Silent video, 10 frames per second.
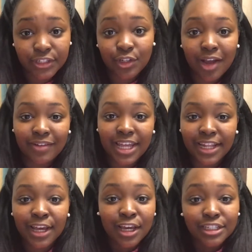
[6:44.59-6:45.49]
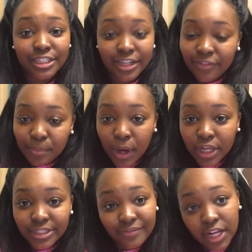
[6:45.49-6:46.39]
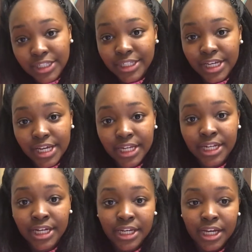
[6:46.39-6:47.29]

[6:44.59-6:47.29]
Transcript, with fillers: just travelling to different parts of London,